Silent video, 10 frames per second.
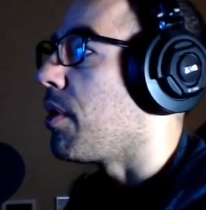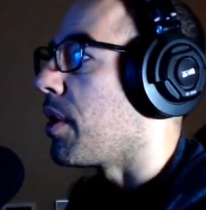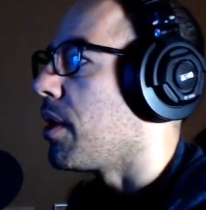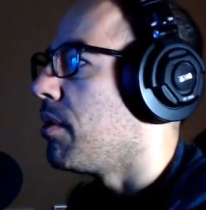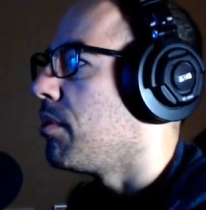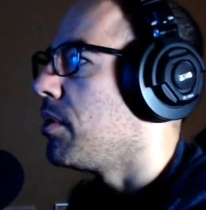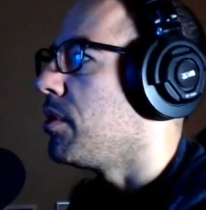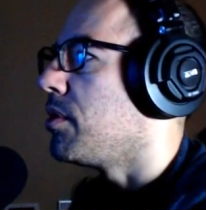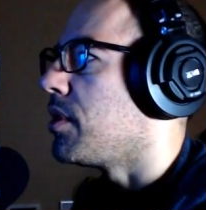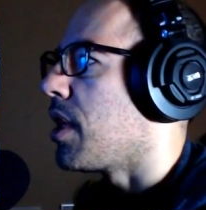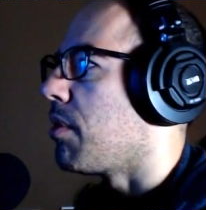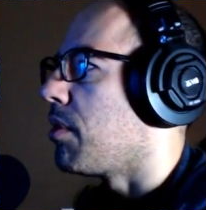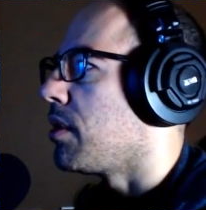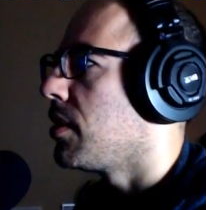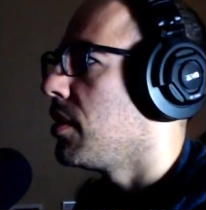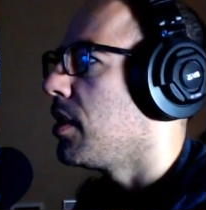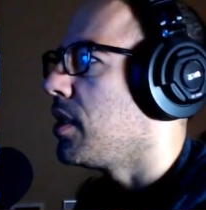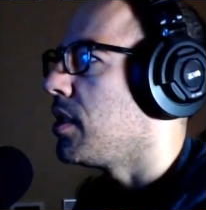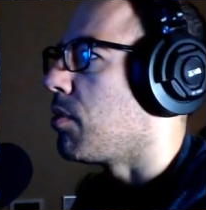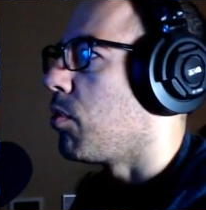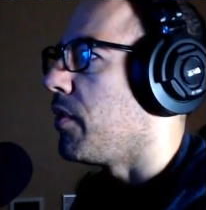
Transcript: We'll use that one. At least on one of you.